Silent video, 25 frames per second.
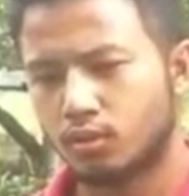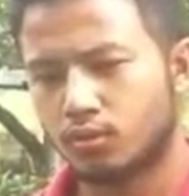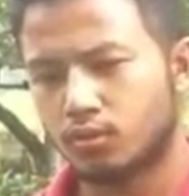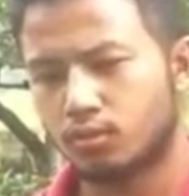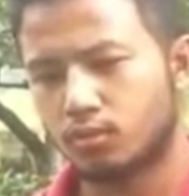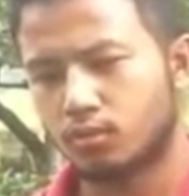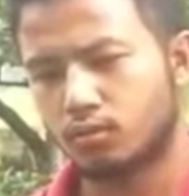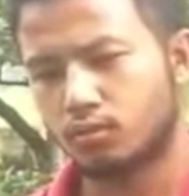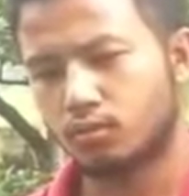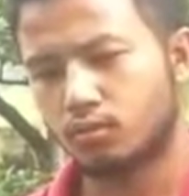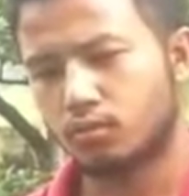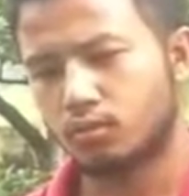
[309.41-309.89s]

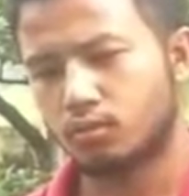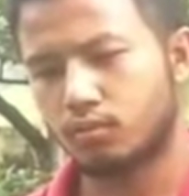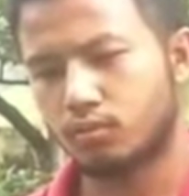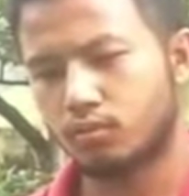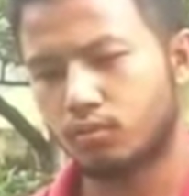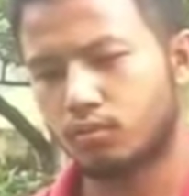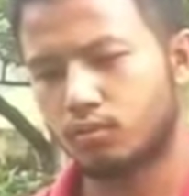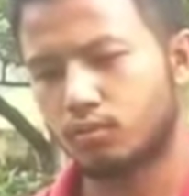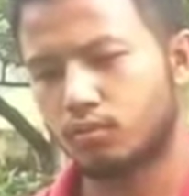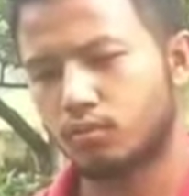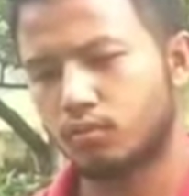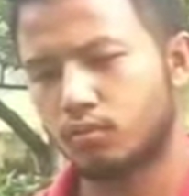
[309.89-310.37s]
So,
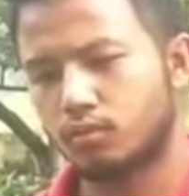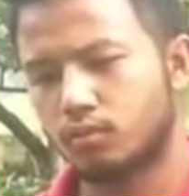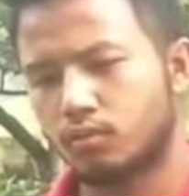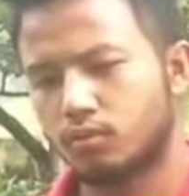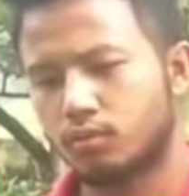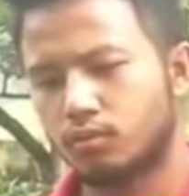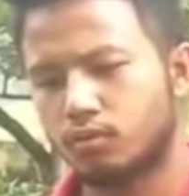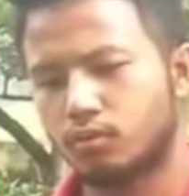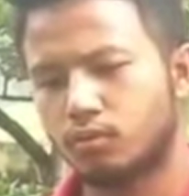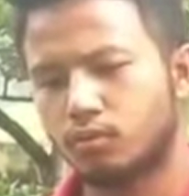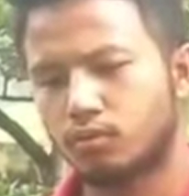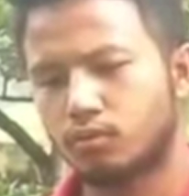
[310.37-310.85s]

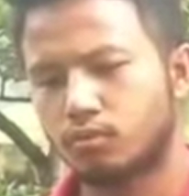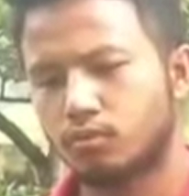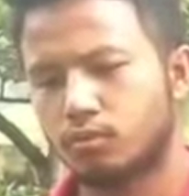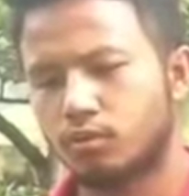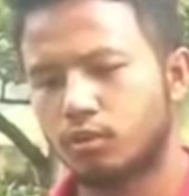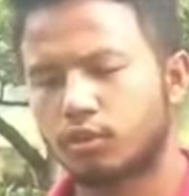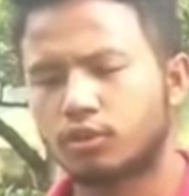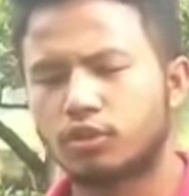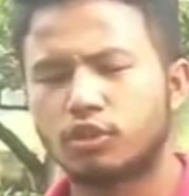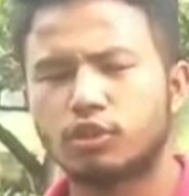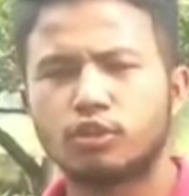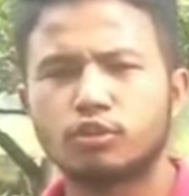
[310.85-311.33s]
you know,
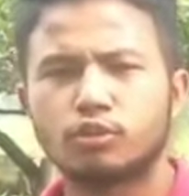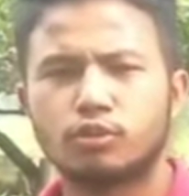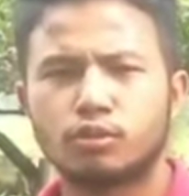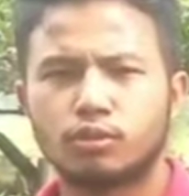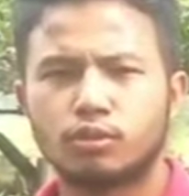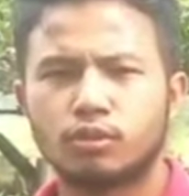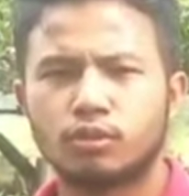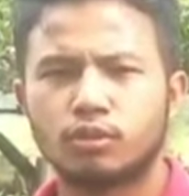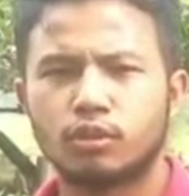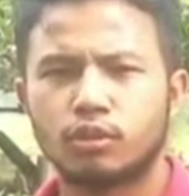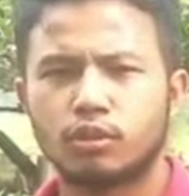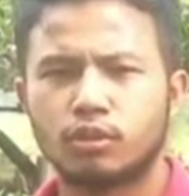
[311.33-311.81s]
teaching
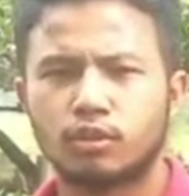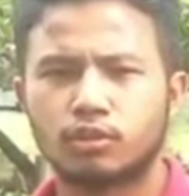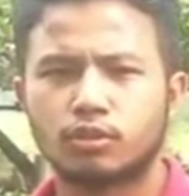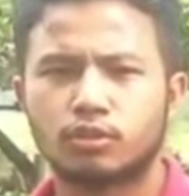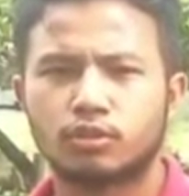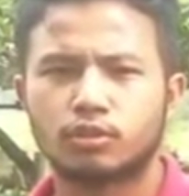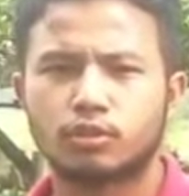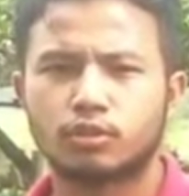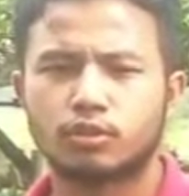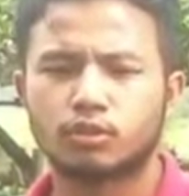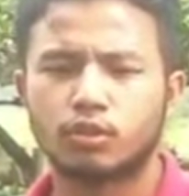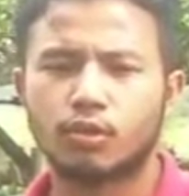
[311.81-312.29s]
during
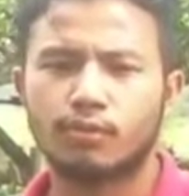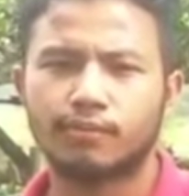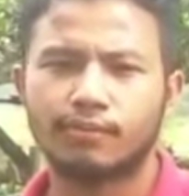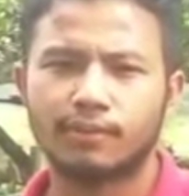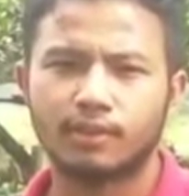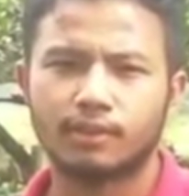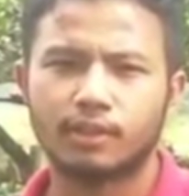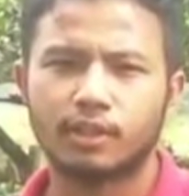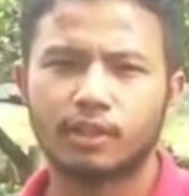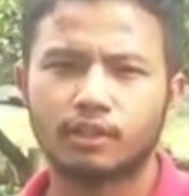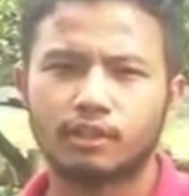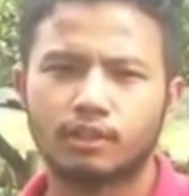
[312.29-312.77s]
this
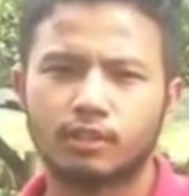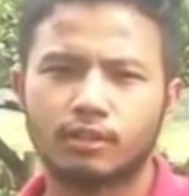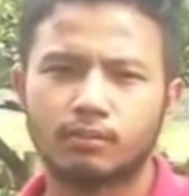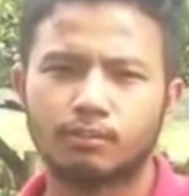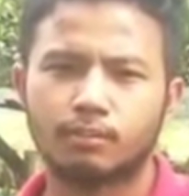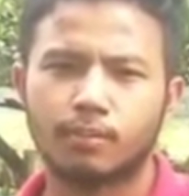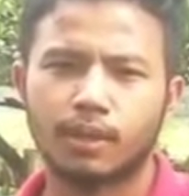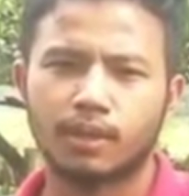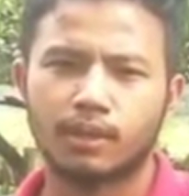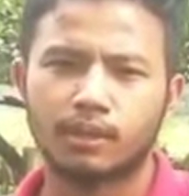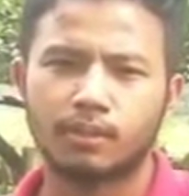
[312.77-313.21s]
COVID-19